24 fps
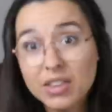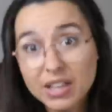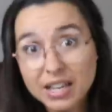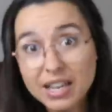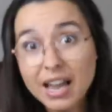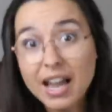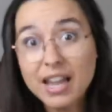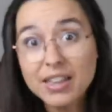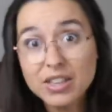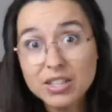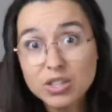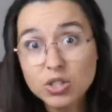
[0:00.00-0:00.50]
The
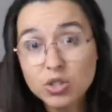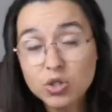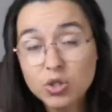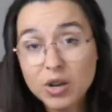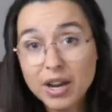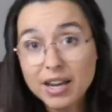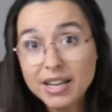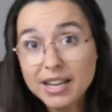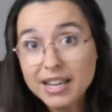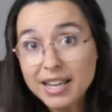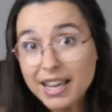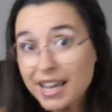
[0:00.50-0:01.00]
guy that's
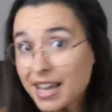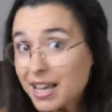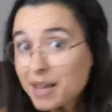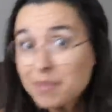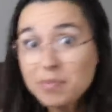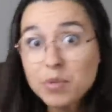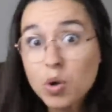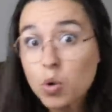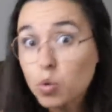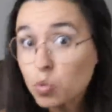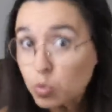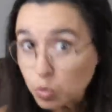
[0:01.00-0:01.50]
training
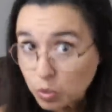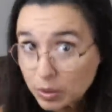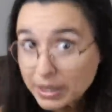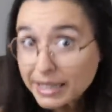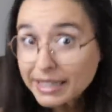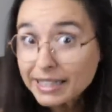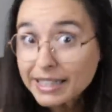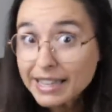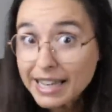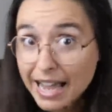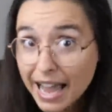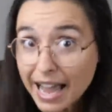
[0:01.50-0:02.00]
him,
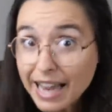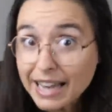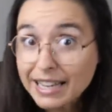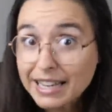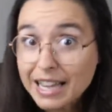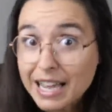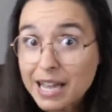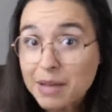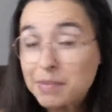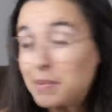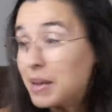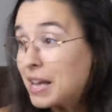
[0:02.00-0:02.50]
really hate
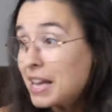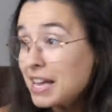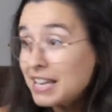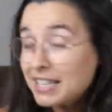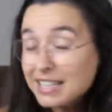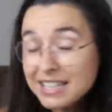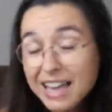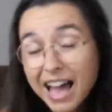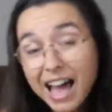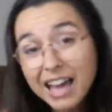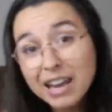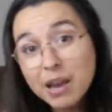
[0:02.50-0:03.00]
him.
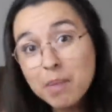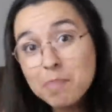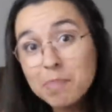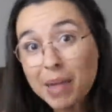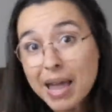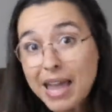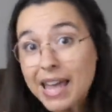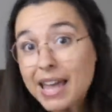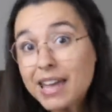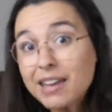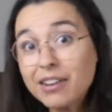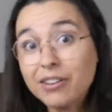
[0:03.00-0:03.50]
Not a
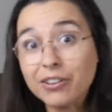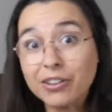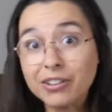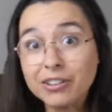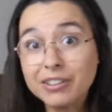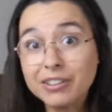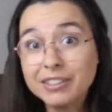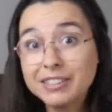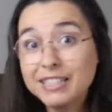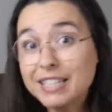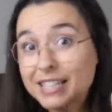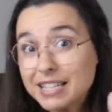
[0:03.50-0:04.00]

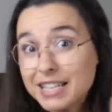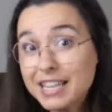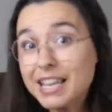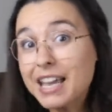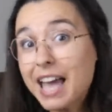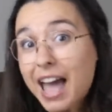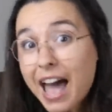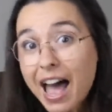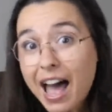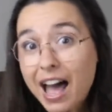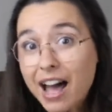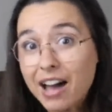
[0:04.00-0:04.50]
panel does he
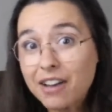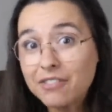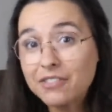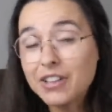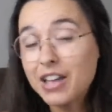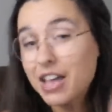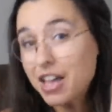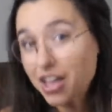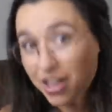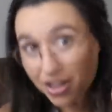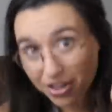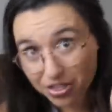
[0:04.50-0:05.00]
have
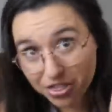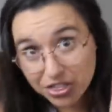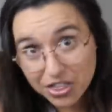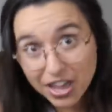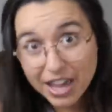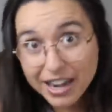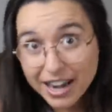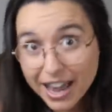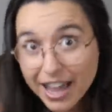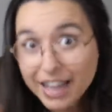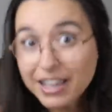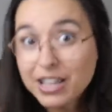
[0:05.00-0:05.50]

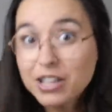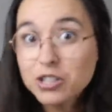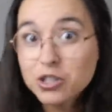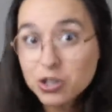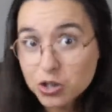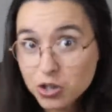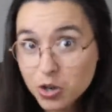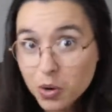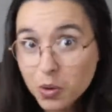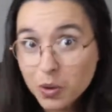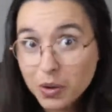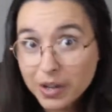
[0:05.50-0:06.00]
that I
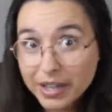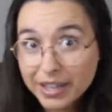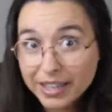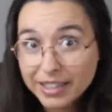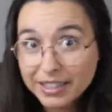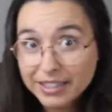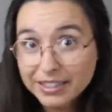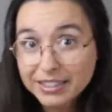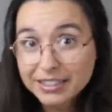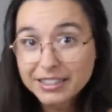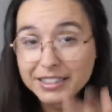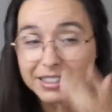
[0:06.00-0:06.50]
enjoy.
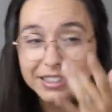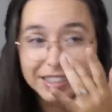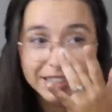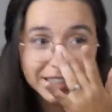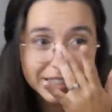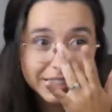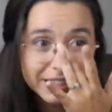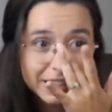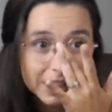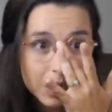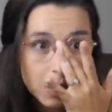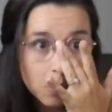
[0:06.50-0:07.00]

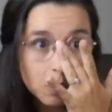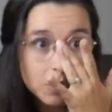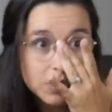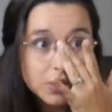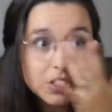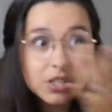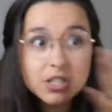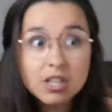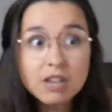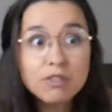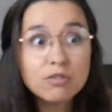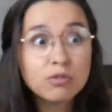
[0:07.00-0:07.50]
Which
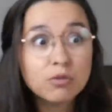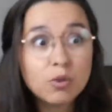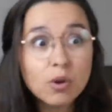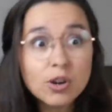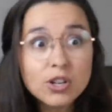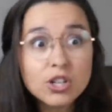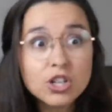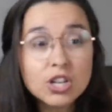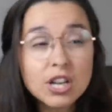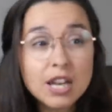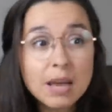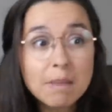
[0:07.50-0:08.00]
is
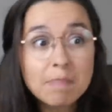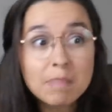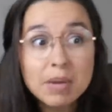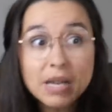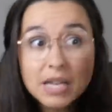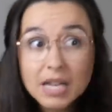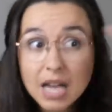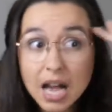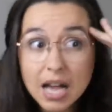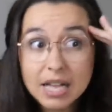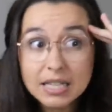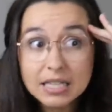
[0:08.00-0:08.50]
unfortunate
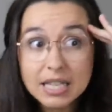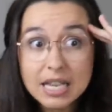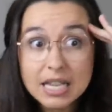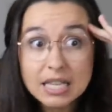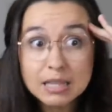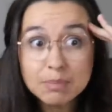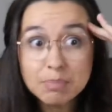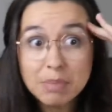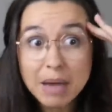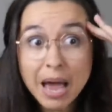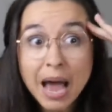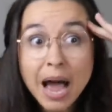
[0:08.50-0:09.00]
because
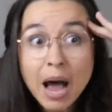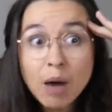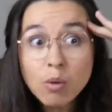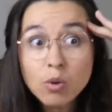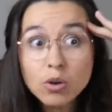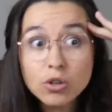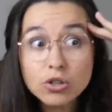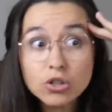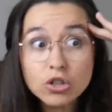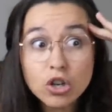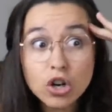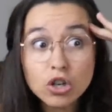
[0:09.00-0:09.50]
his
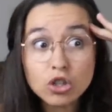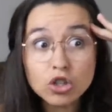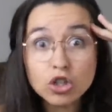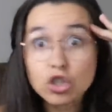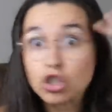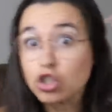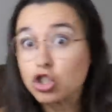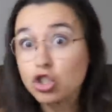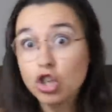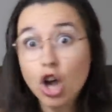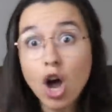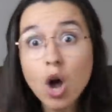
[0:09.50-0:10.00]
powers are
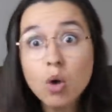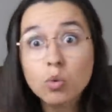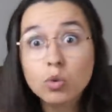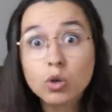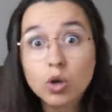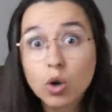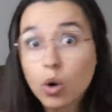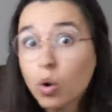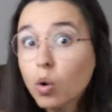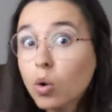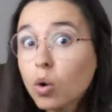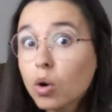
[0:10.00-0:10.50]
so
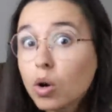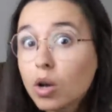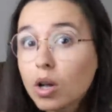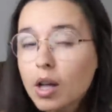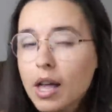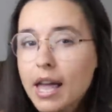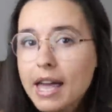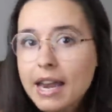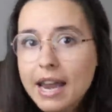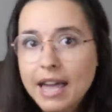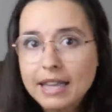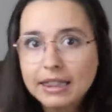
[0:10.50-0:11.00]
cool,
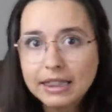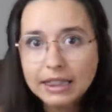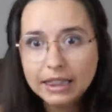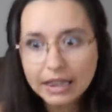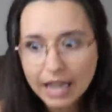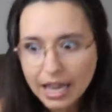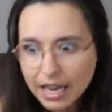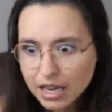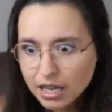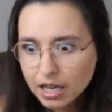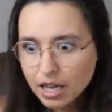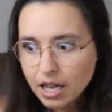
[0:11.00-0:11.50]
and I'd
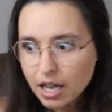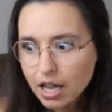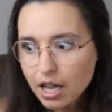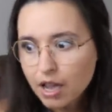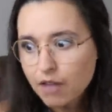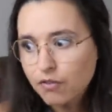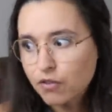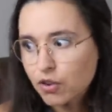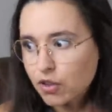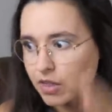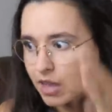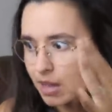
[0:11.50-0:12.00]
like
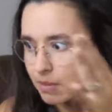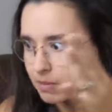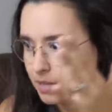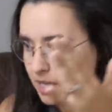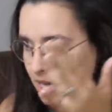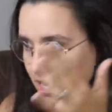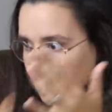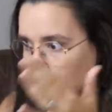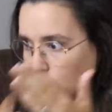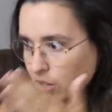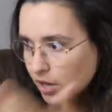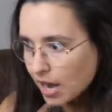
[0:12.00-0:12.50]
for them
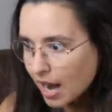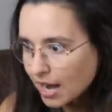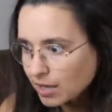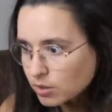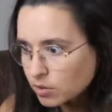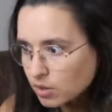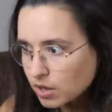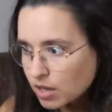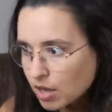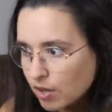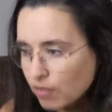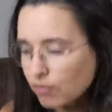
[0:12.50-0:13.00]
to interact
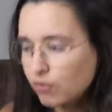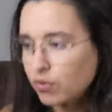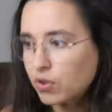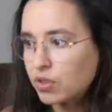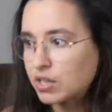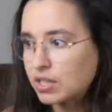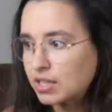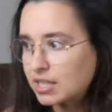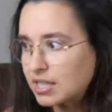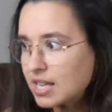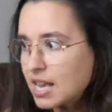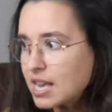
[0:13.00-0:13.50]
with him for
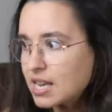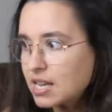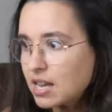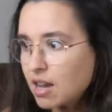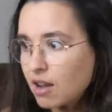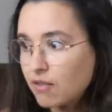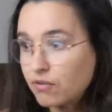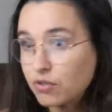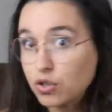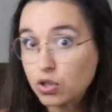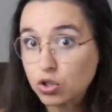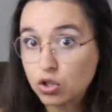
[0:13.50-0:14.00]
the sake
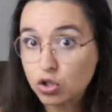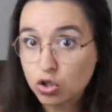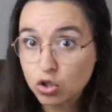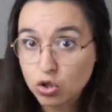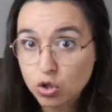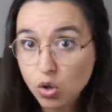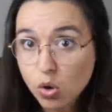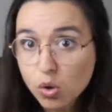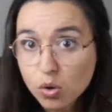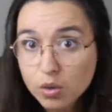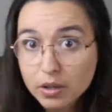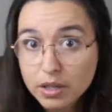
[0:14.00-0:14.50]
of the
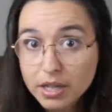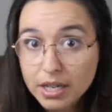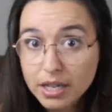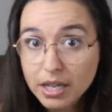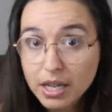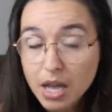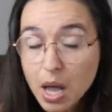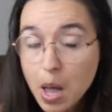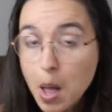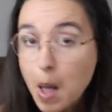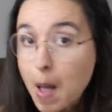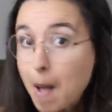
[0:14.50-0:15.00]

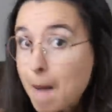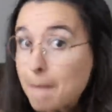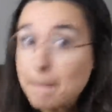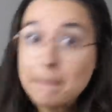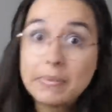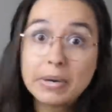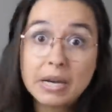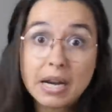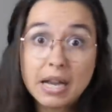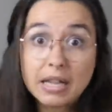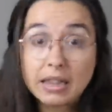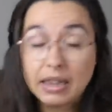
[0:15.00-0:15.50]
story,
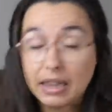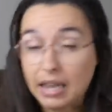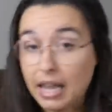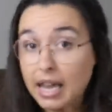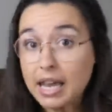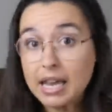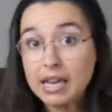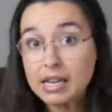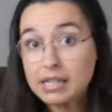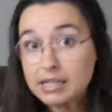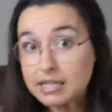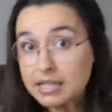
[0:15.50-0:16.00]
but I'd
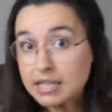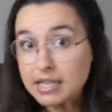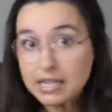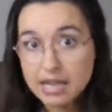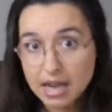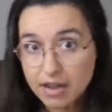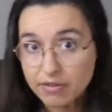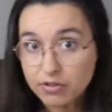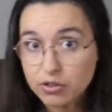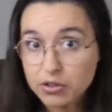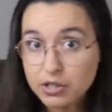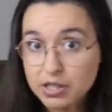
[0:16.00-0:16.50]
like to
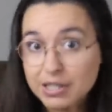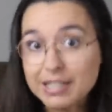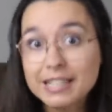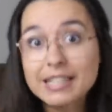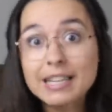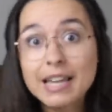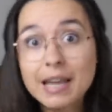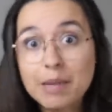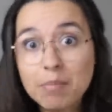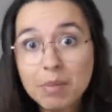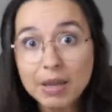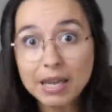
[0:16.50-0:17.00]
never see
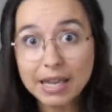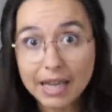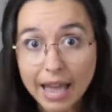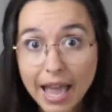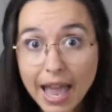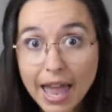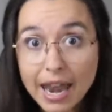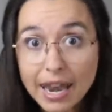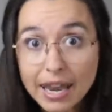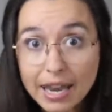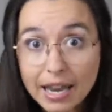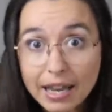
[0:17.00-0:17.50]
him
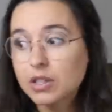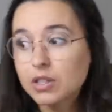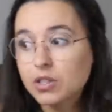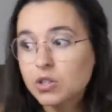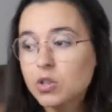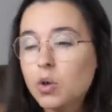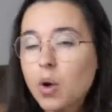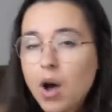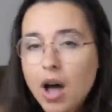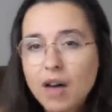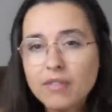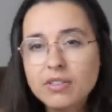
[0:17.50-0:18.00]
again.
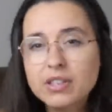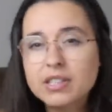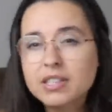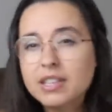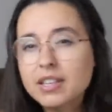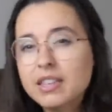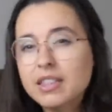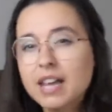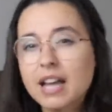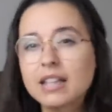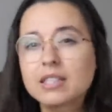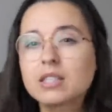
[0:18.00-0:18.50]
So
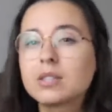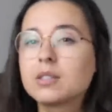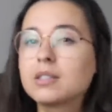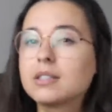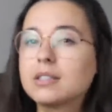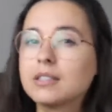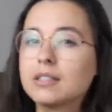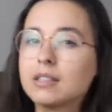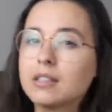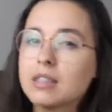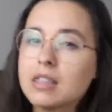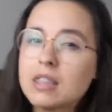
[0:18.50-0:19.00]
obviously that's
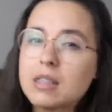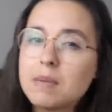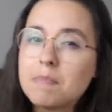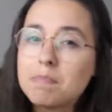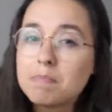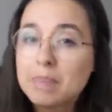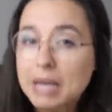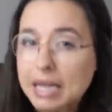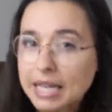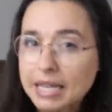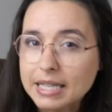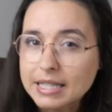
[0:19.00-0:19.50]
the
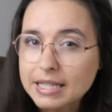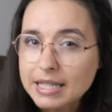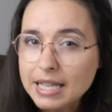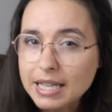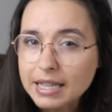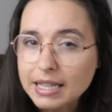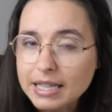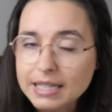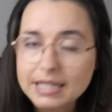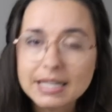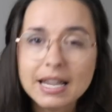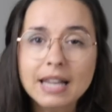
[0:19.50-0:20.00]
biggest
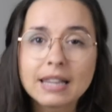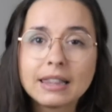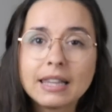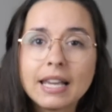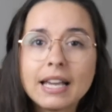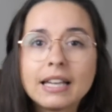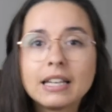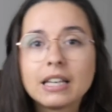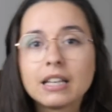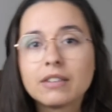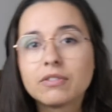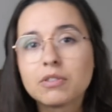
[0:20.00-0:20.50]
thing that's not
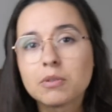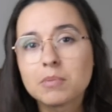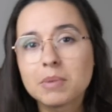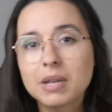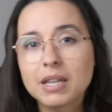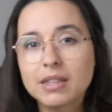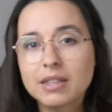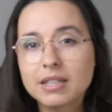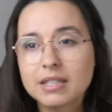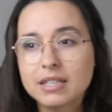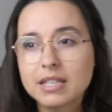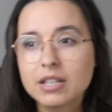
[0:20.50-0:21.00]
landing for me
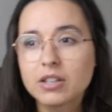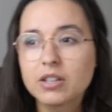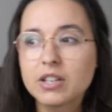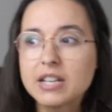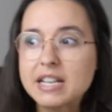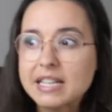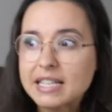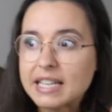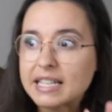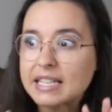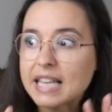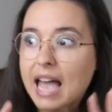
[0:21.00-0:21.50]
in the
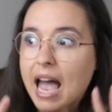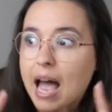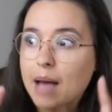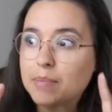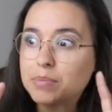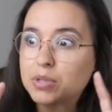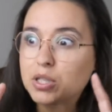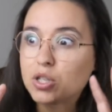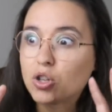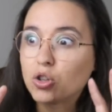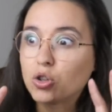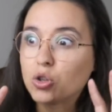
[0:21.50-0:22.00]
series, is
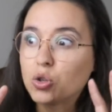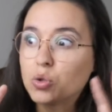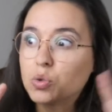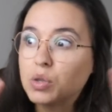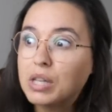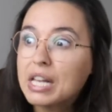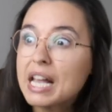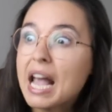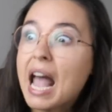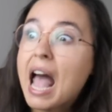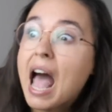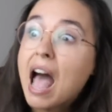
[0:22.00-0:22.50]

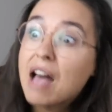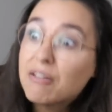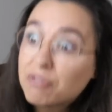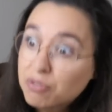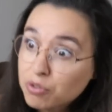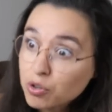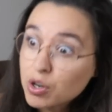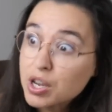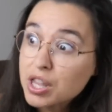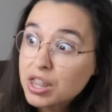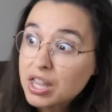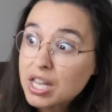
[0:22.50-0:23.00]
absolutely
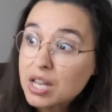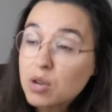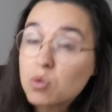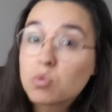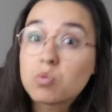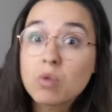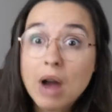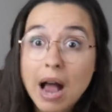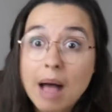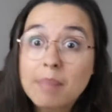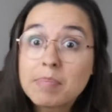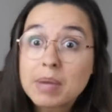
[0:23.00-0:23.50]
everything
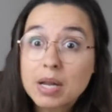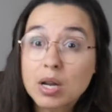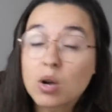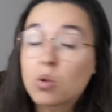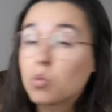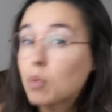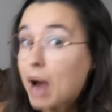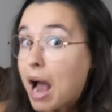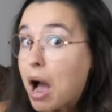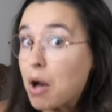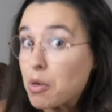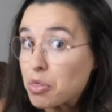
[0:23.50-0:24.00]
wrapping
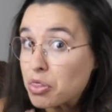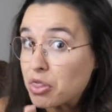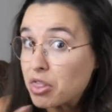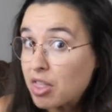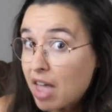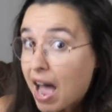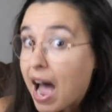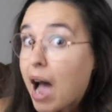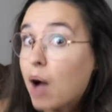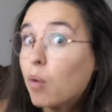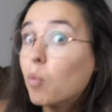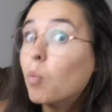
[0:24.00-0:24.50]
around
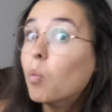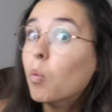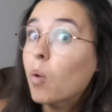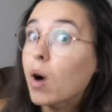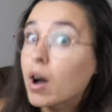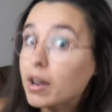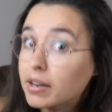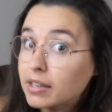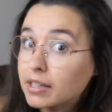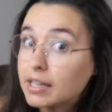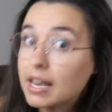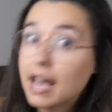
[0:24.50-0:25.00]
that
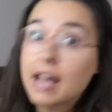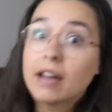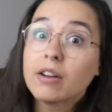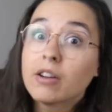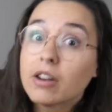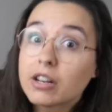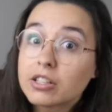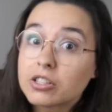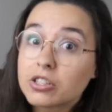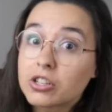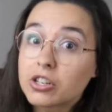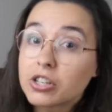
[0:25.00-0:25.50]
one
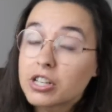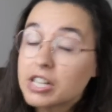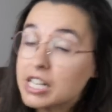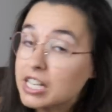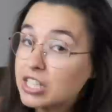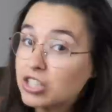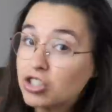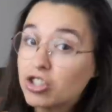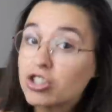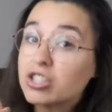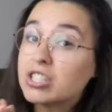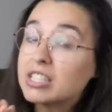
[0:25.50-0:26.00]
character.
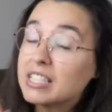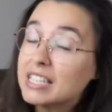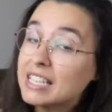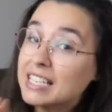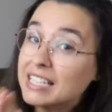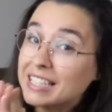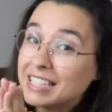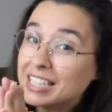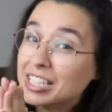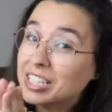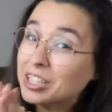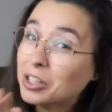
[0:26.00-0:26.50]
He just,
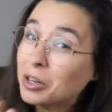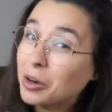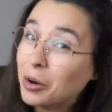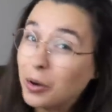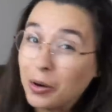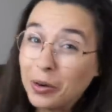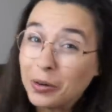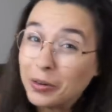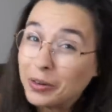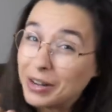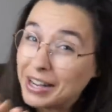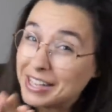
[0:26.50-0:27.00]
he's,
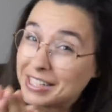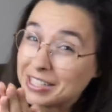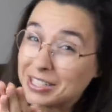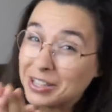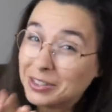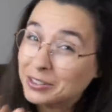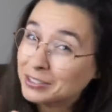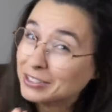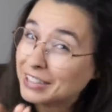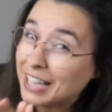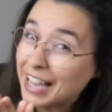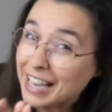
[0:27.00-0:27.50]
oh, I
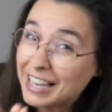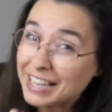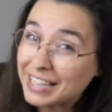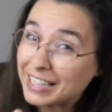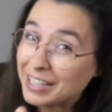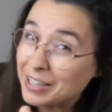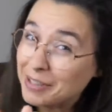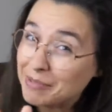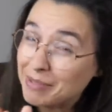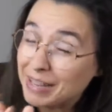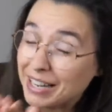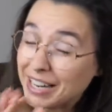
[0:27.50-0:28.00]
don't like
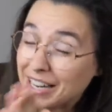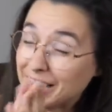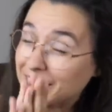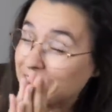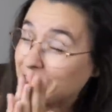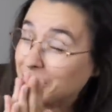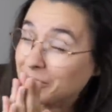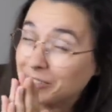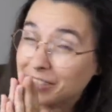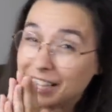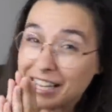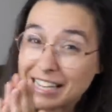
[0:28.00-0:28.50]
him and I
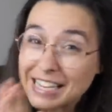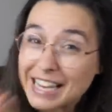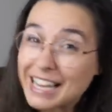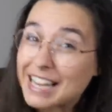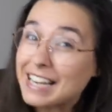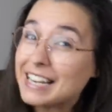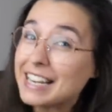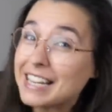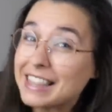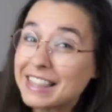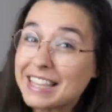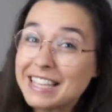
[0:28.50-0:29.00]
don't like
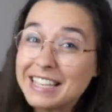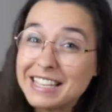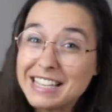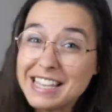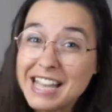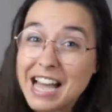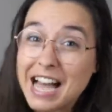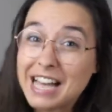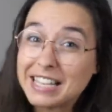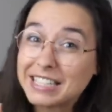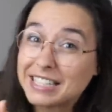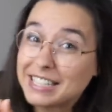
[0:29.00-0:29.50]
anything
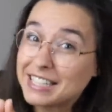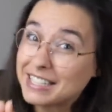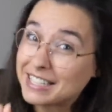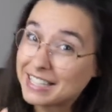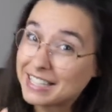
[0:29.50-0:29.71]
he has to